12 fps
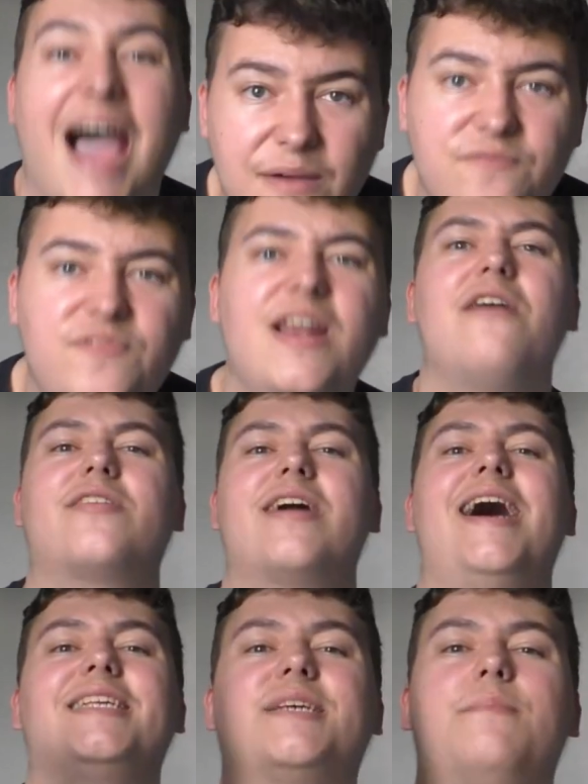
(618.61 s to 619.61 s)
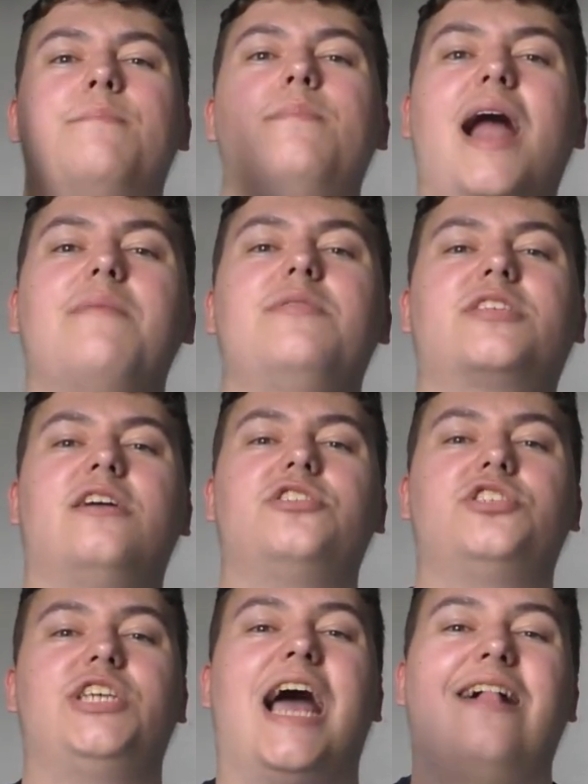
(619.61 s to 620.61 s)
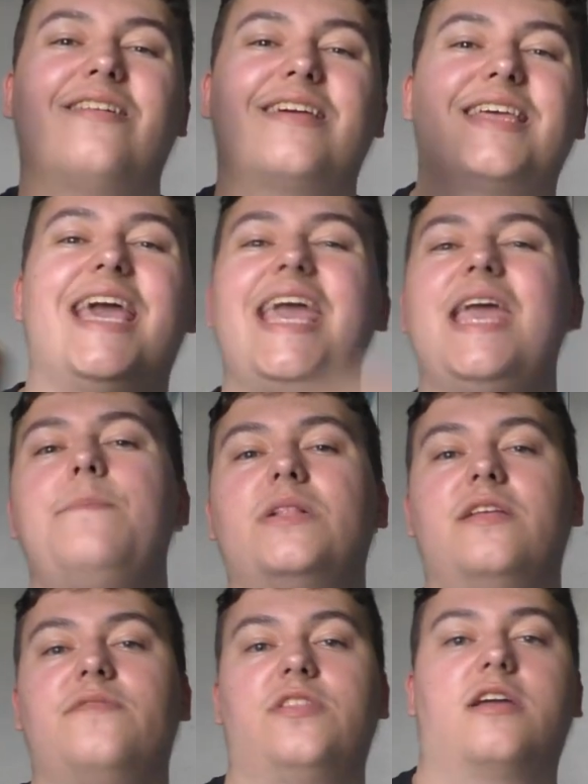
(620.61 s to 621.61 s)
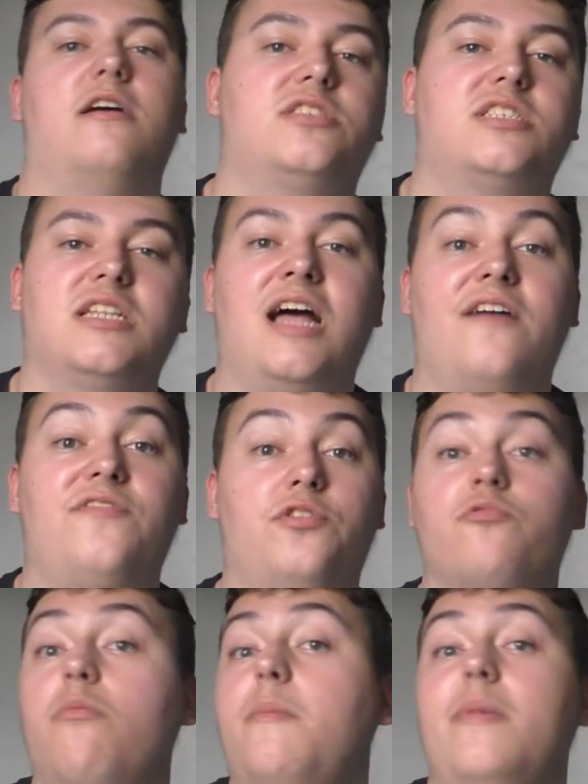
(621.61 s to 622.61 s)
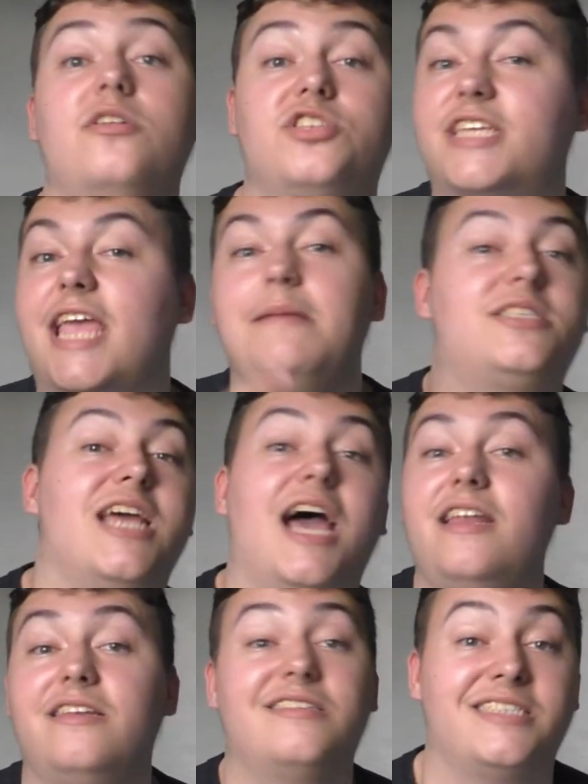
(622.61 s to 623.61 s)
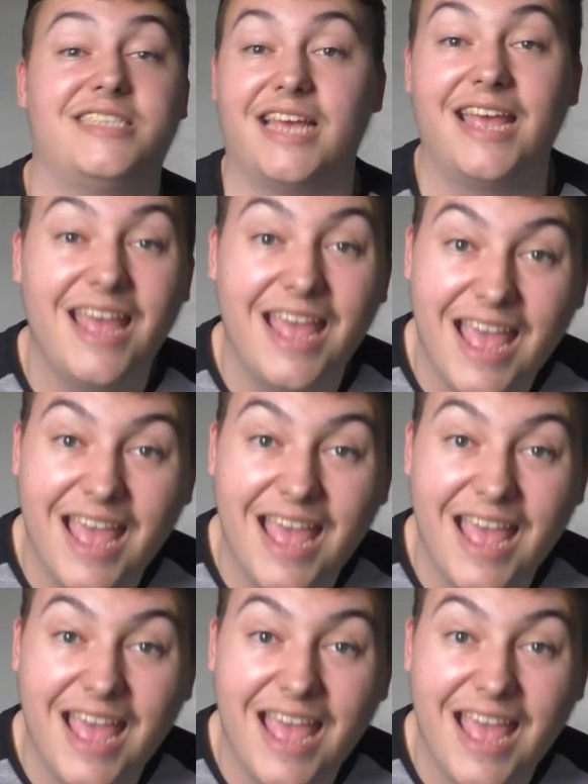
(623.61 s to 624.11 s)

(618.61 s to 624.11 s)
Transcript: And for now, guys, my name is Coaster Chall. Keep living the coastal life. The rumour mill just keeps turning, doesn't it?